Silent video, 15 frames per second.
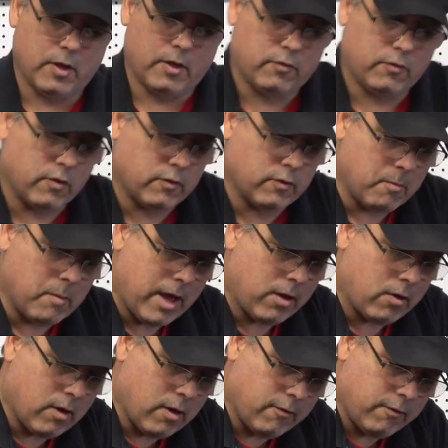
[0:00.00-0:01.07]
it's just a
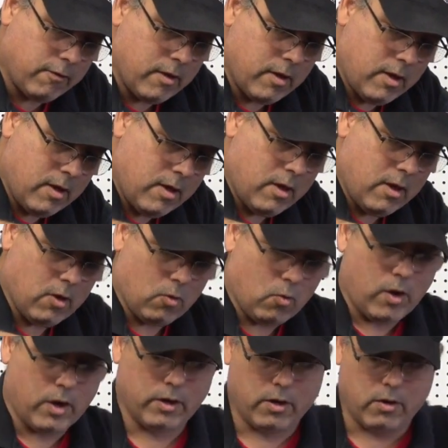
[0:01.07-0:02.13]
matter of
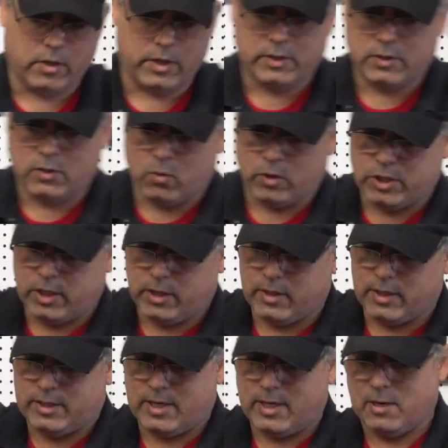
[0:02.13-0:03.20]
quite literally squishing
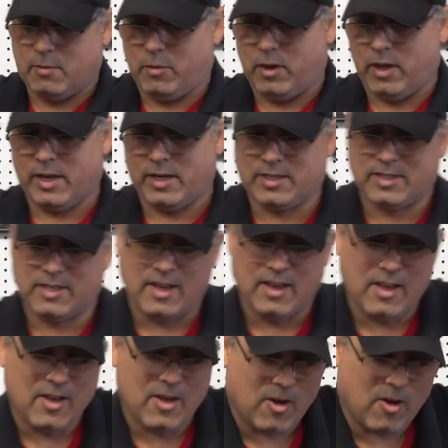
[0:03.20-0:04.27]
this into place
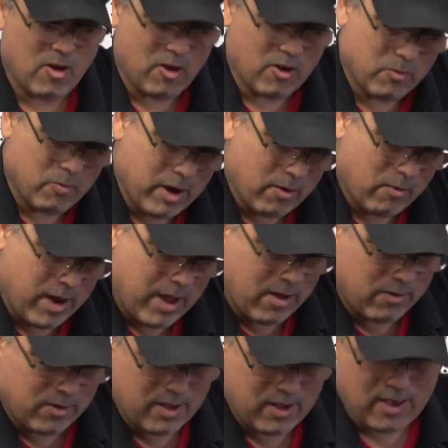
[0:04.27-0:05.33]
all the way
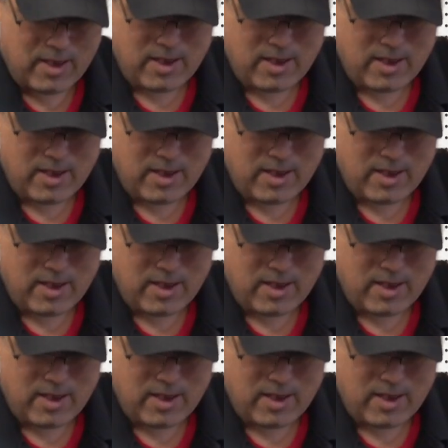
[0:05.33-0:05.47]
around.